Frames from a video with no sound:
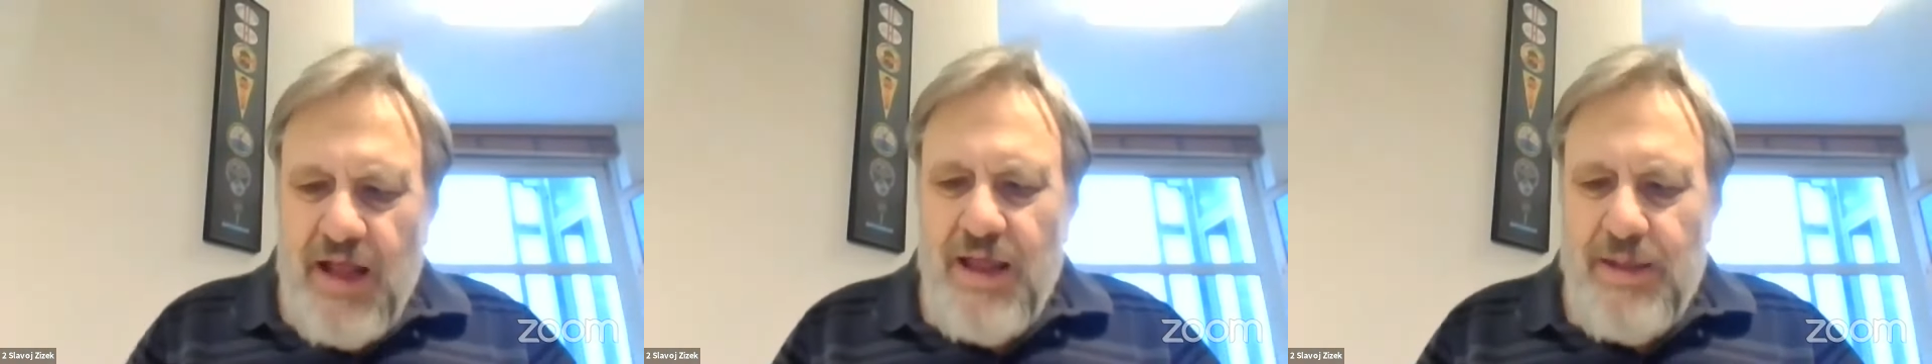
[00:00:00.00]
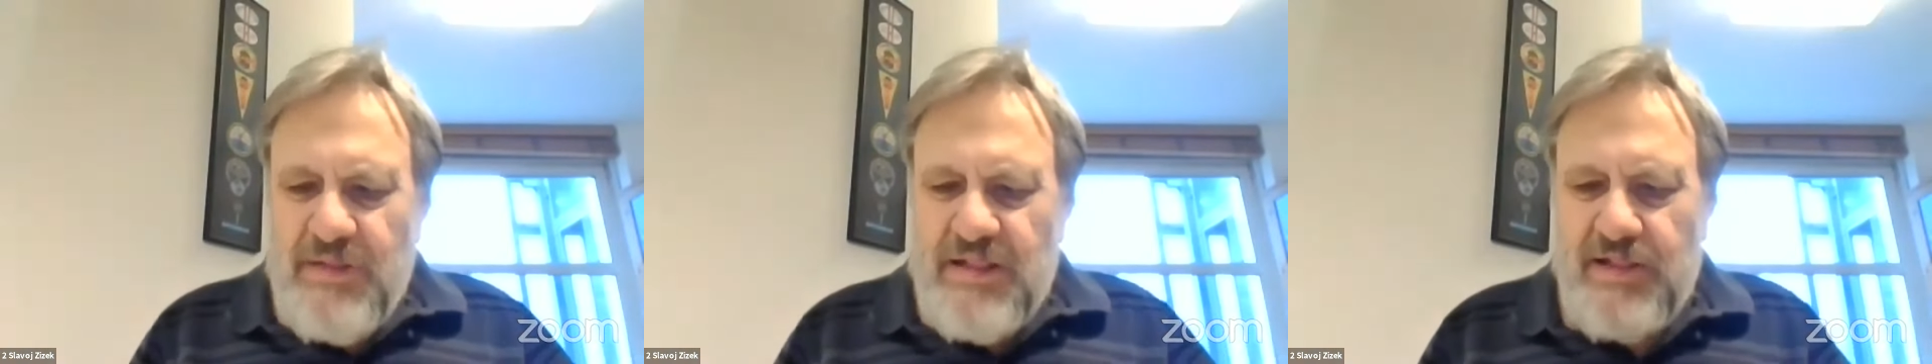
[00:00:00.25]

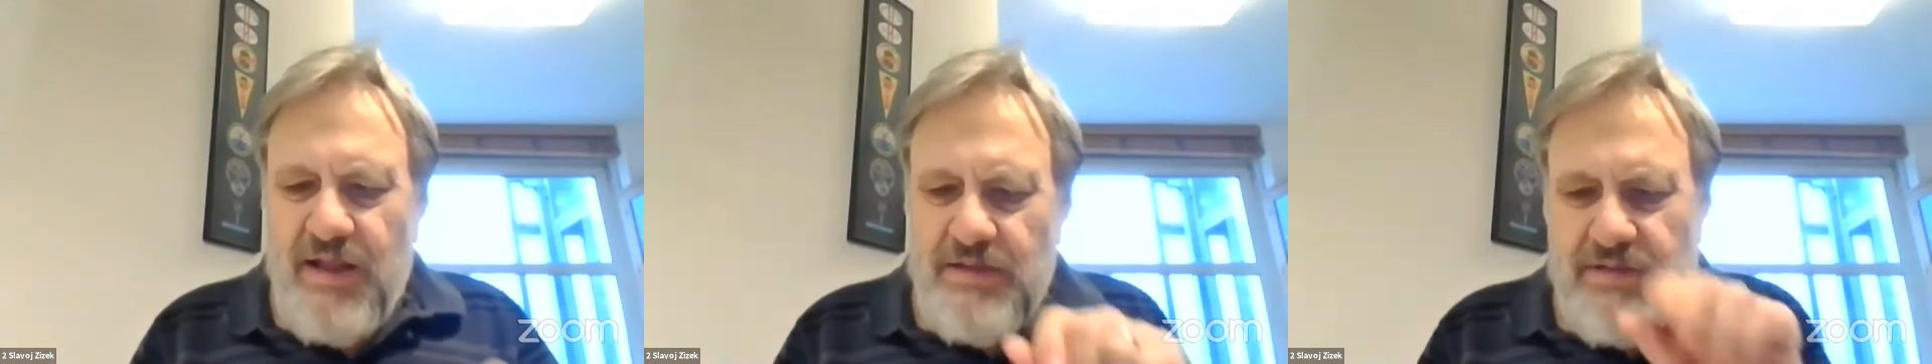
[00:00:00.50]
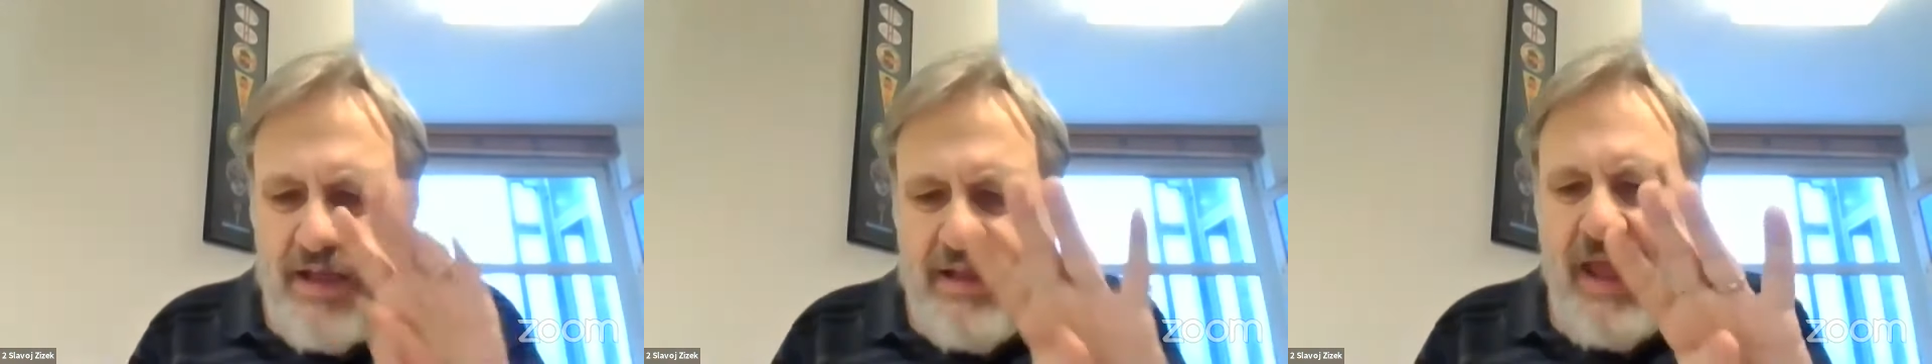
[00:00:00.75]
times,
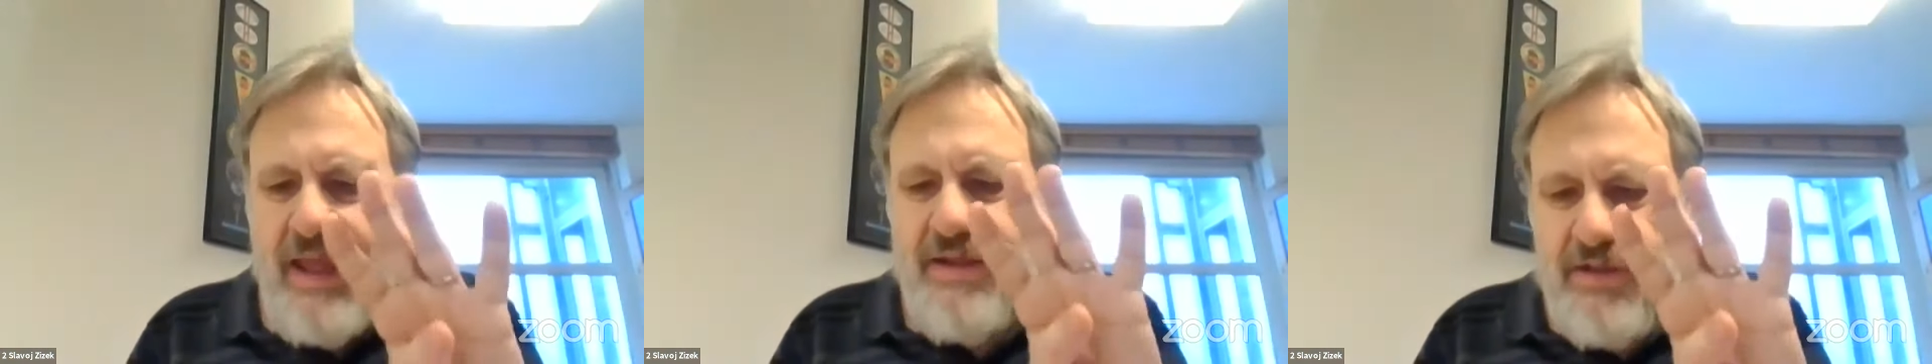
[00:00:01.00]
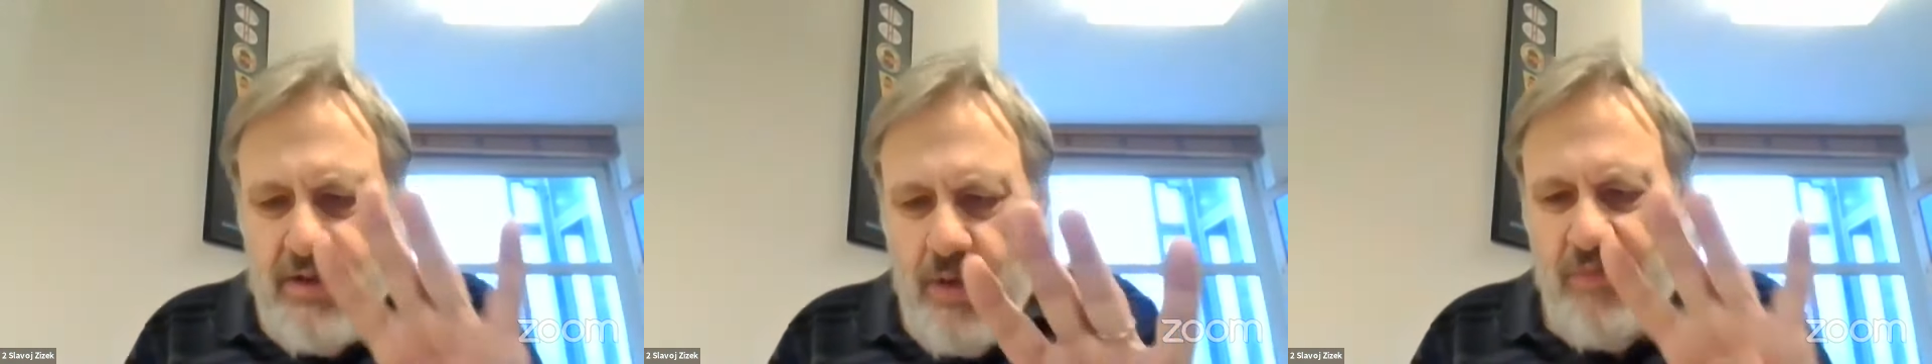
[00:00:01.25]
the
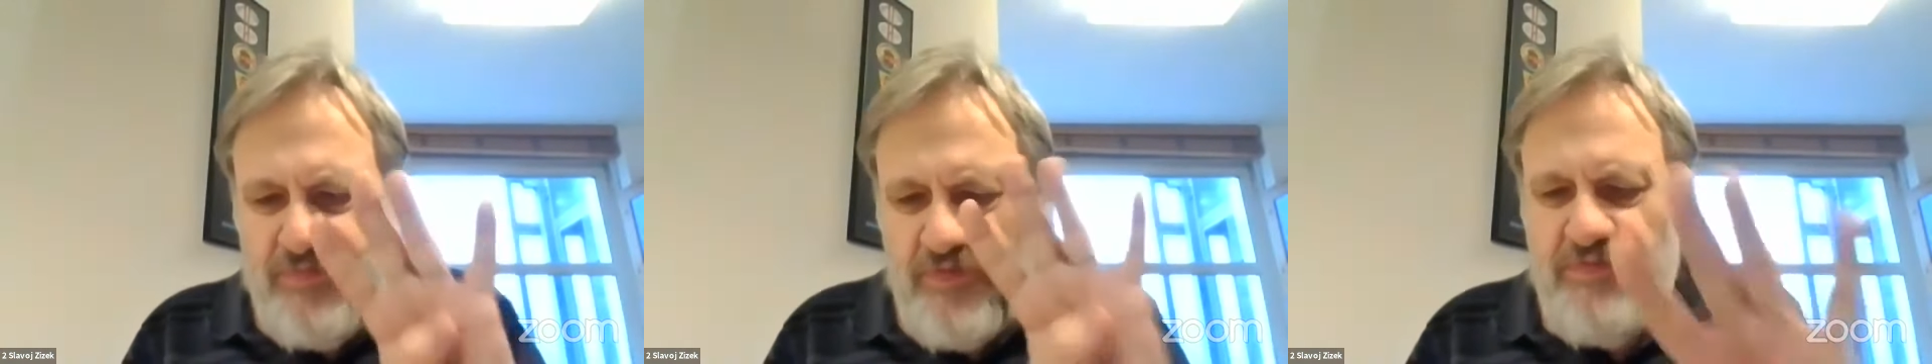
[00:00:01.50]
gang of